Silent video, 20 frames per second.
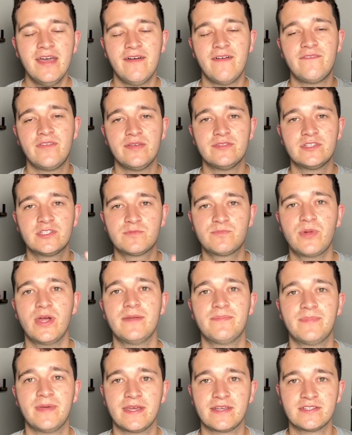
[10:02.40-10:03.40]
My favorite
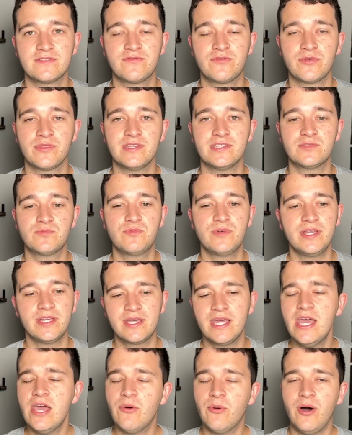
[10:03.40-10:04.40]
spread picks for this
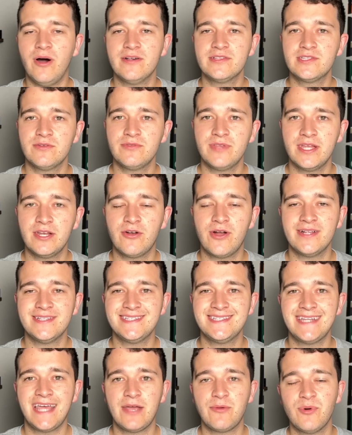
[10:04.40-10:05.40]
week. We'll also later on
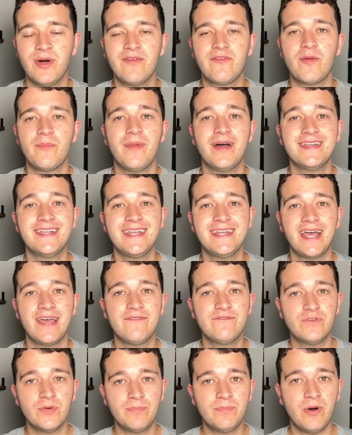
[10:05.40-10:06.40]
tonight, we'll have our Monday night
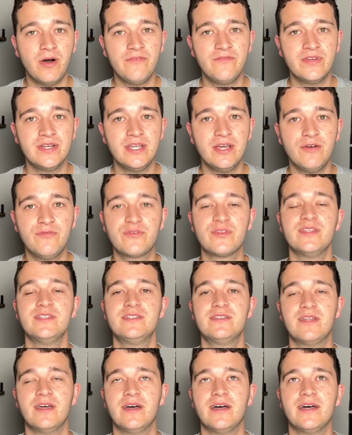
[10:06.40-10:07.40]
football video for the,
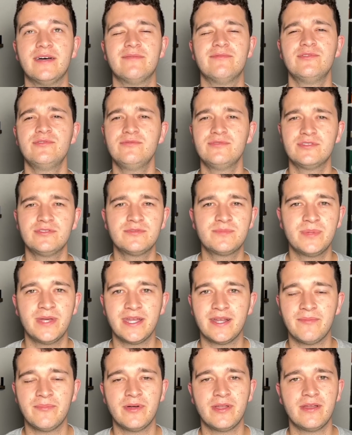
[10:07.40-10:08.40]
uh, who's, who's
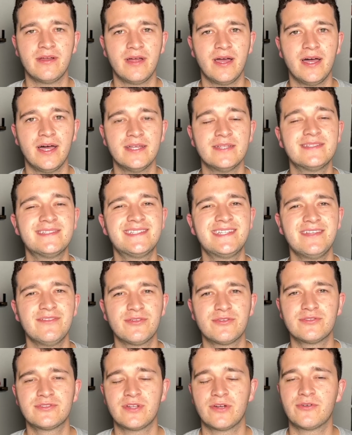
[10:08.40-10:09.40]
playing on, uh,
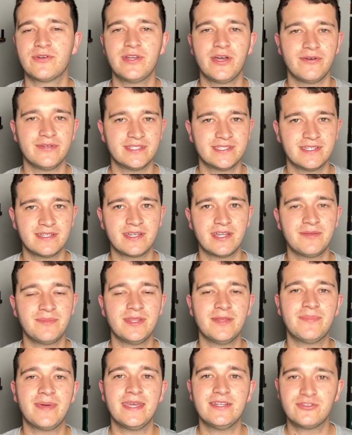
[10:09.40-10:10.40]
Steelers, or no, it's uh, going to be
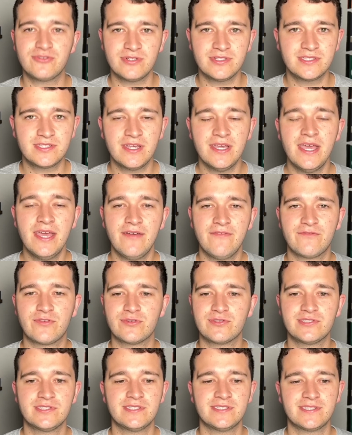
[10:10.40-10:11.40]
the Patriots
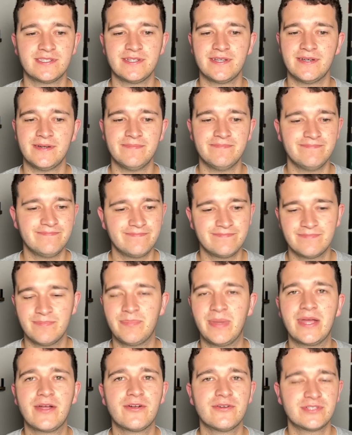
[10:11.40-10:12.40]
versus, um,
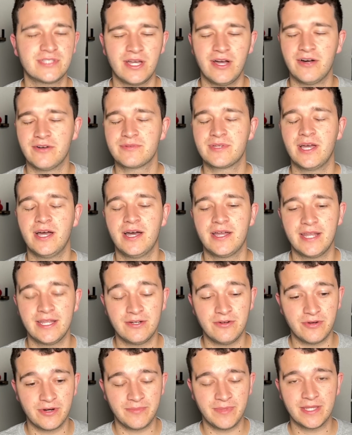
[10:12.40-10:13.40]
Bears. Oh God, I
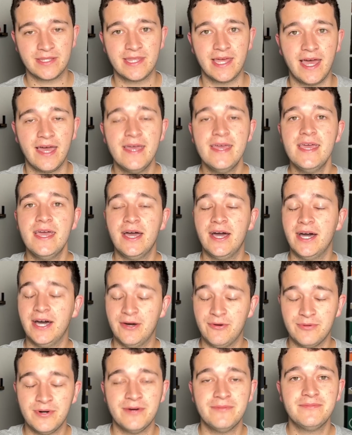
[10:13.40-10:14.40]
don't want to make that.
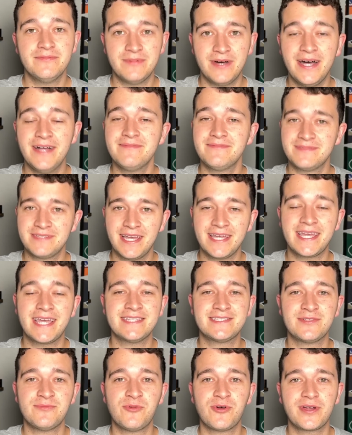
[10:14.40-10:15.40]
Uh, well, well, I
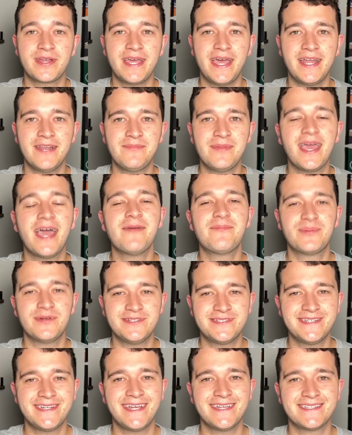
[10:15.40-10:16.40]
got some work ahead of me. I
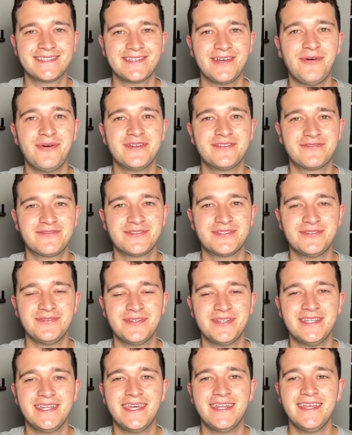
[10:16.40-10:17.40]
appreciate you guys as always for
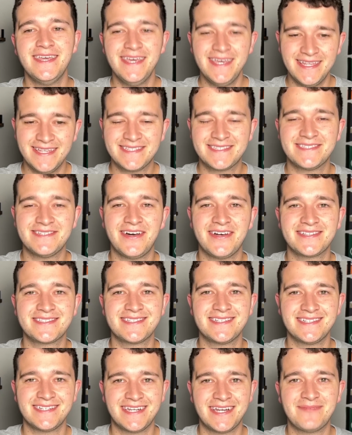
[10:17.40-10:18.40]
tuning in. This is
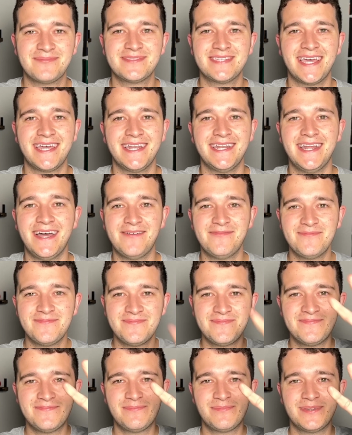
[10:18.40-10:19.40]
Austin, and I'm signing out.
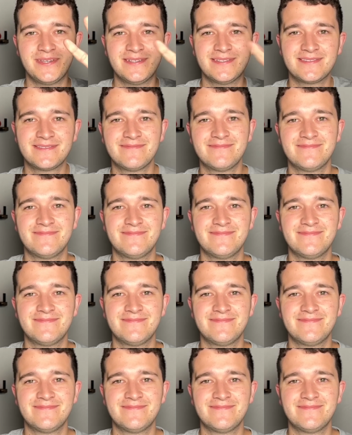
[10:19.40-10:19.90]
Peace.